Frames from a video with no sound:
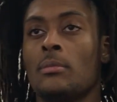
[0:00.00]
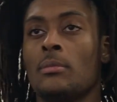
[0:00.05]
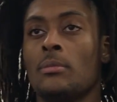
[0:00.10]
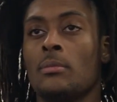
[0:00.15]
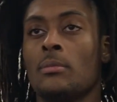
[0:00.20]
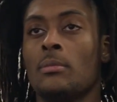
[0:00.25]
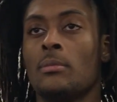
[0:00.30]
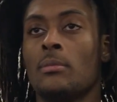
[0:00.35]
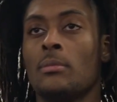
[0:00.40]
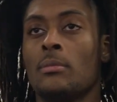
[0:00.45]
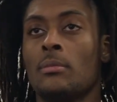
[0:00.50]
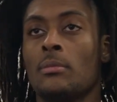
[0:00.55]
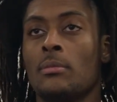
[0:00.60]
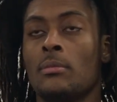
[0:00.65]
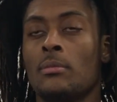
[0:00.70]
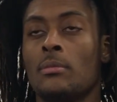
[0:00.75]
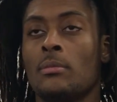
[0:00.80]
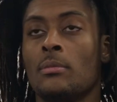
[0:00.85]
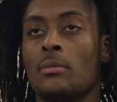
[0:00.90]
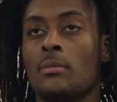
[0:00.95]
as a
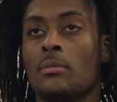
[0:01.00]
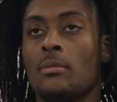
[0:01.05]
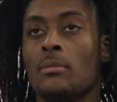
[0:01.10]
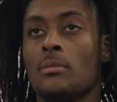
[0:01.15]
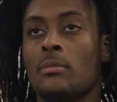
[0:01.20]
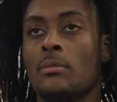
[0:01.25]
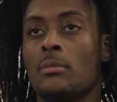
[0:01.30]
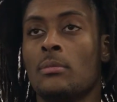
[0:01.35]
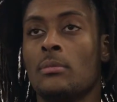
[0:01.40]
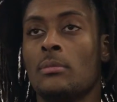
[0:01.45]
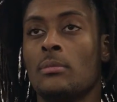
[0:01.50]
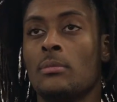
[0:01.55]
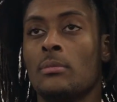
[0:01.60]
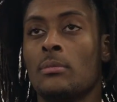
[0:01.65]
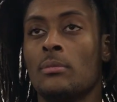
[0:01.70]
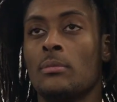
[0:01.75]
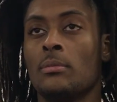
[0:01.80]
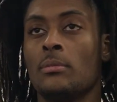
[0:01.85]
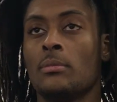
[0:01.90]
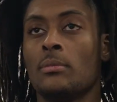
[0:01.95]
leader on this team, how do you
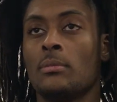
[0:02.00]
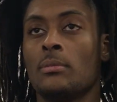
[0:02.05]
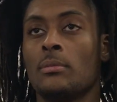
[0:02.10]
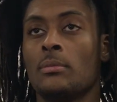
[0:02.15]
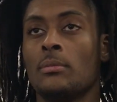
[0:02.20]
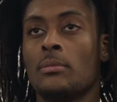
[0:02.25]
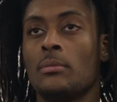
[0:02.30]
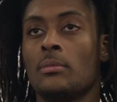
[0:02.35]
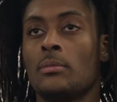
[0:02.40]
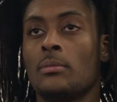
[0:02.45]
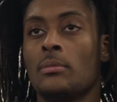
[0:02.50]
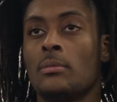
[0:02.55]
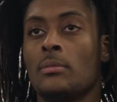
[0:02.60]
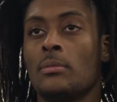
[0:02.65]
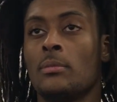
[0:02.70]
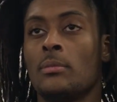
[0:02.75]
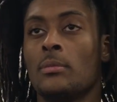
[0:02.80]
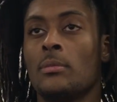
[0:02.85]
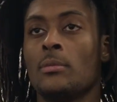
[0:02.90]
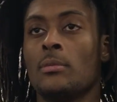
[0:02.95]
plan to, to kind
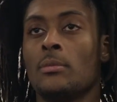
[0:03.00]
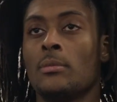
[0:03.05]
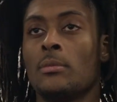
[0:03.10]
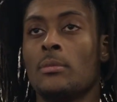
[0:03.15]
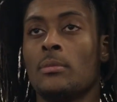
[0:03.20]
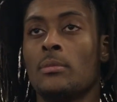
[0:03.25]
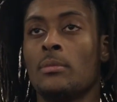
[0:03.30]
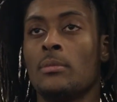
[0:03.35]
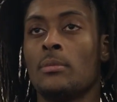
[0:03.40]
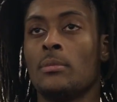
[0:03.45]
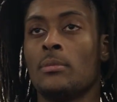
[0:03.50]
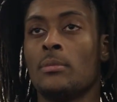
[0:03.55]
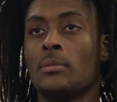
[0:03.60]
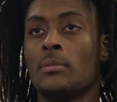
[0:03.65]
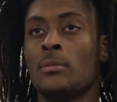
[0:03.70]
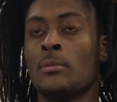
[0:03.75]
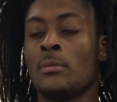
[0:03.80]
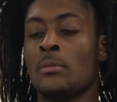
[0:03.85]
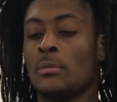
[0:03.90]
of spearhead that?